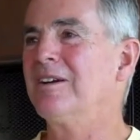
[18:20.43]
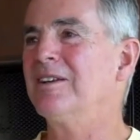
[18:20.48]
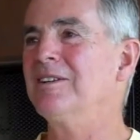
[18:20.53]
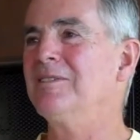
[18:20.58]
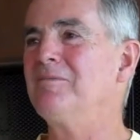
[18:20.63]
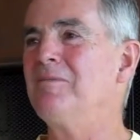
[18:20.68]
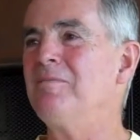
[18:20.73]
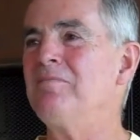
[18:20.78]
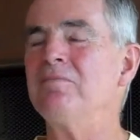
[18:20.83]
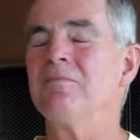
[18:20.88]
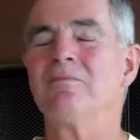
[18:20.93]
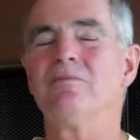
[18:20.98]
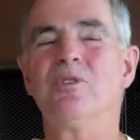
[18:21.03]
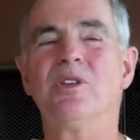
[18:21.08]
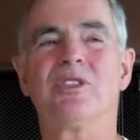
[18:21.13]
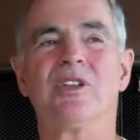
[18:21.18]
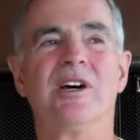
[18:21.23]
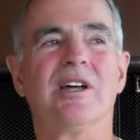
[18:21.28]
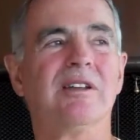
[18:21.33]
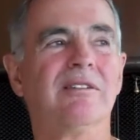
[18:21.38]
And
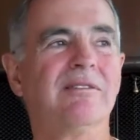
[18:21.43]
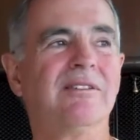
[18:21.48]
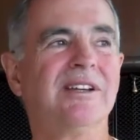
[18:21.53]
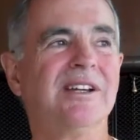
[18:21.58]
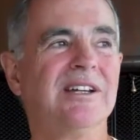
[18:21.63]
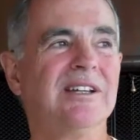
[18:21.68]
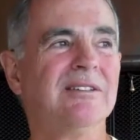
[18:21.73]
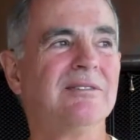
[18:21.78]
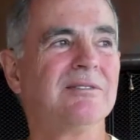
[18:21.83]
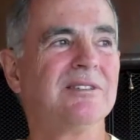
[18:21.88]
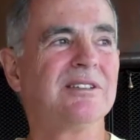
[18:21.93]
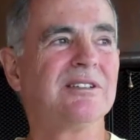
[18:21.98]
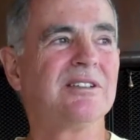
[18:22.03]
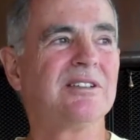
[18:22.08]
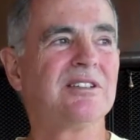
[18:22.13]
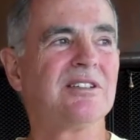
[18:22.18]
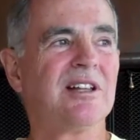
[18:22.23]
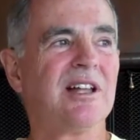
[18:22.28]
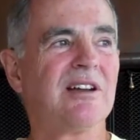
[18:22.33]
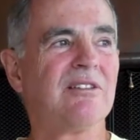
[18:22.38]
we thought, it
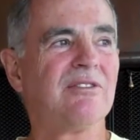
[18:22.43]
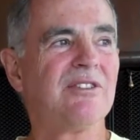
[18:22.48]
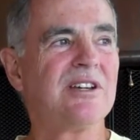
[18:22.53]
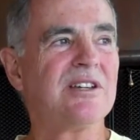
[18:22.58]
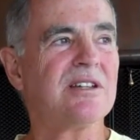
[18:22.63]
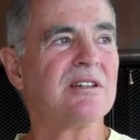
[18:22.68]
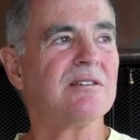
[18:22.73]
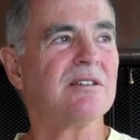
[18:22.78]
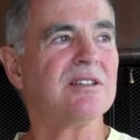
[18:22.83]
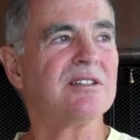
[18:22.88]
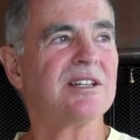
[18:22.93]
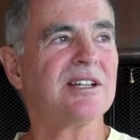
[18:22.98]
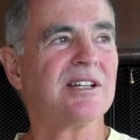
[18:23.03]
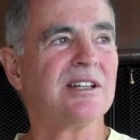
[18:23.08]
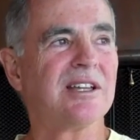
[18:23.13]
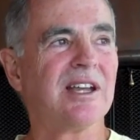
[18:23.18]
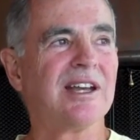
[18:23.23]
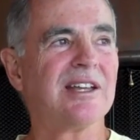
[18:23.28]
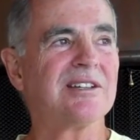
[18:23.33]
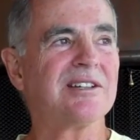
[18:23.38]
was a lot of fun
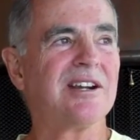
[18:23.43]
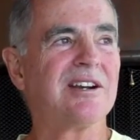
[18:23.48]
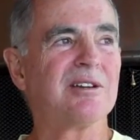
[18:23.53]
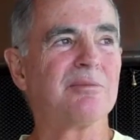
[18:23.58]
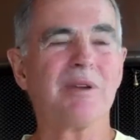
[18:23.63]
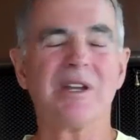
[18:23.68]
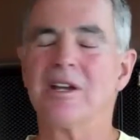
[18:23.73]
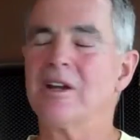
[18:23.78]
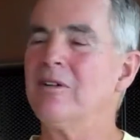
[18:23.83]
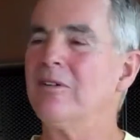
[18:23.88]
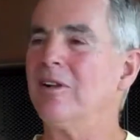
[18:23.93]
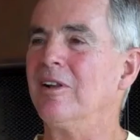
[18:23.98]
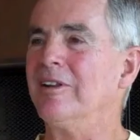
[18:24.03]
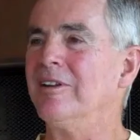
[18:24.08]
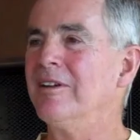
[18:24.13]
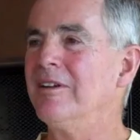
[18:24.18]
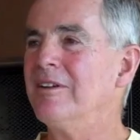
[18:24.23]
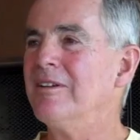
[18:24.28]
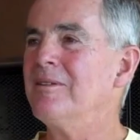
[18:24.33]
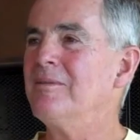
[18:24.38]
until you got tired of being
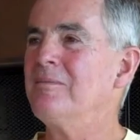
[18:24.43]
cold.